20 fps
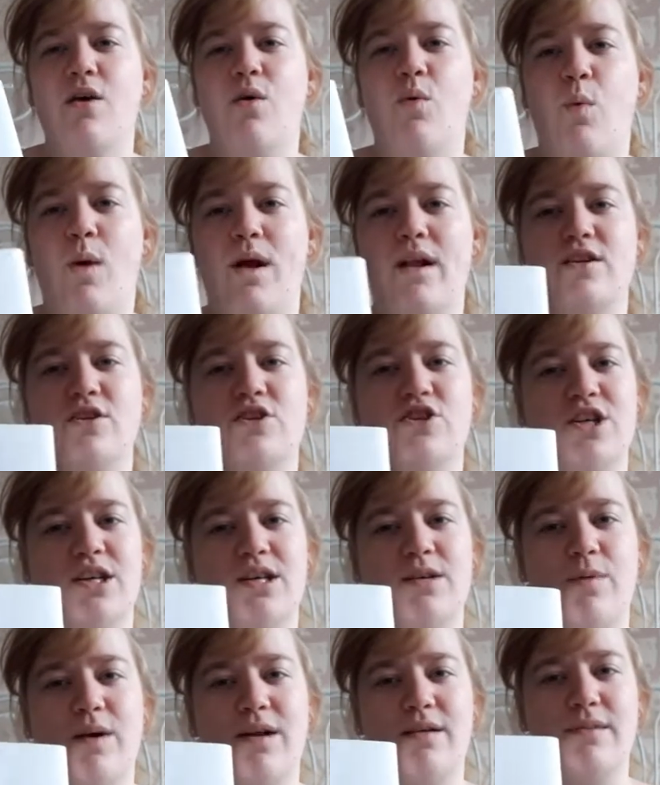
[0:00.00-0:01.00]
when
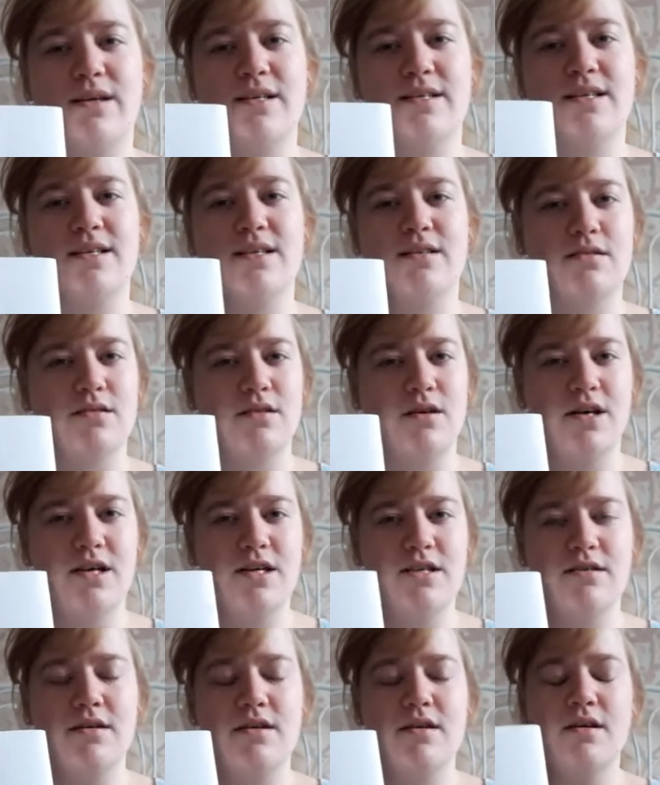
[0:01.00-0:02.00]
she went missing and
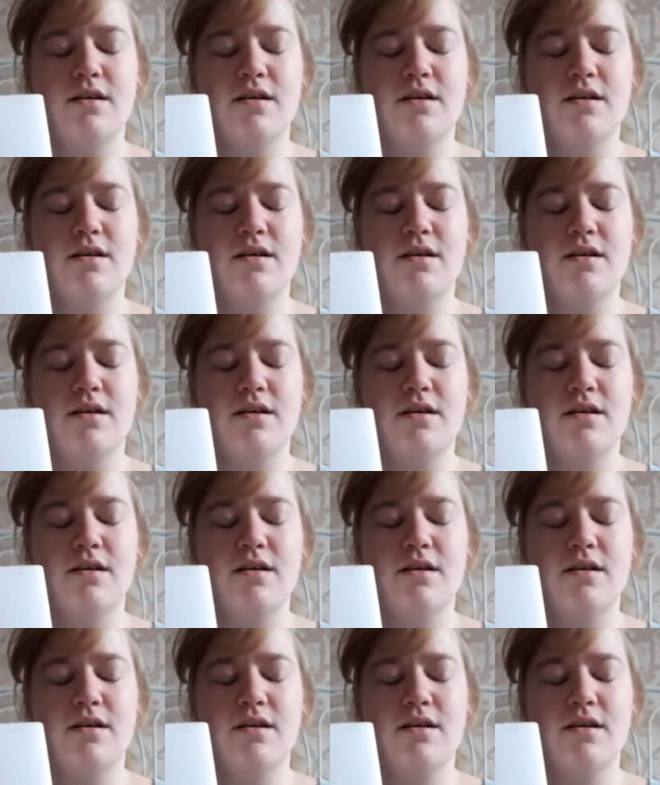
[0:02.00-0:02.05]
died.